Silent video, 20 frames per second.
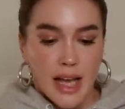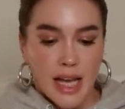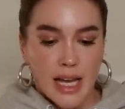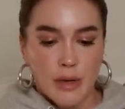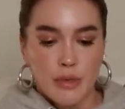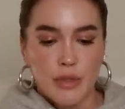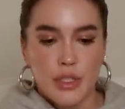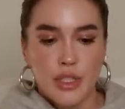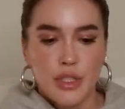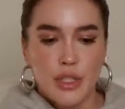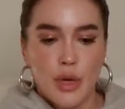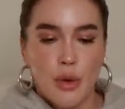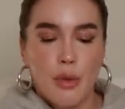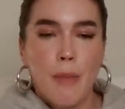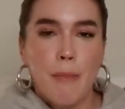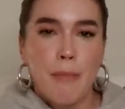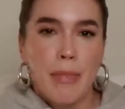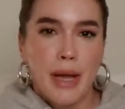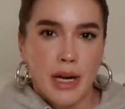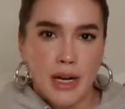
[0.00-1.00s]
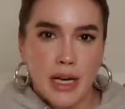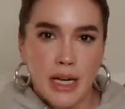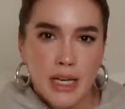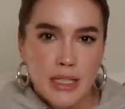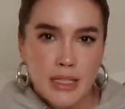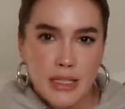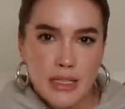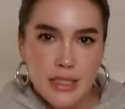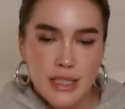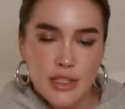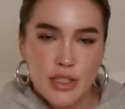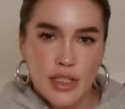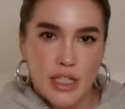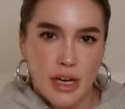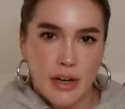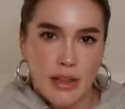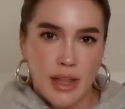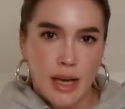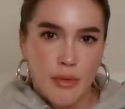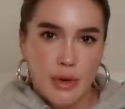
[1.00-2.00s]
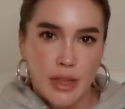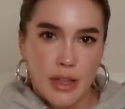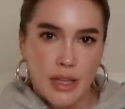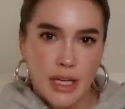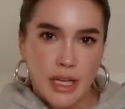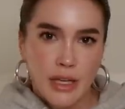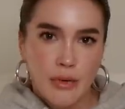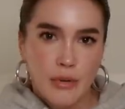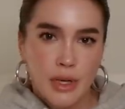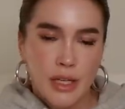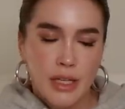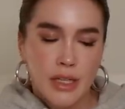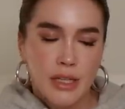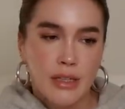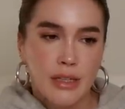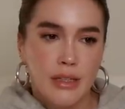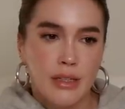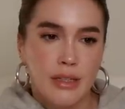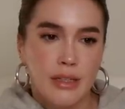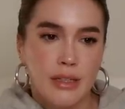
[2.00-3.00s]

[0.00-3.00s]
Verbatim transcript: and I was so embarrassed to share that with anyone,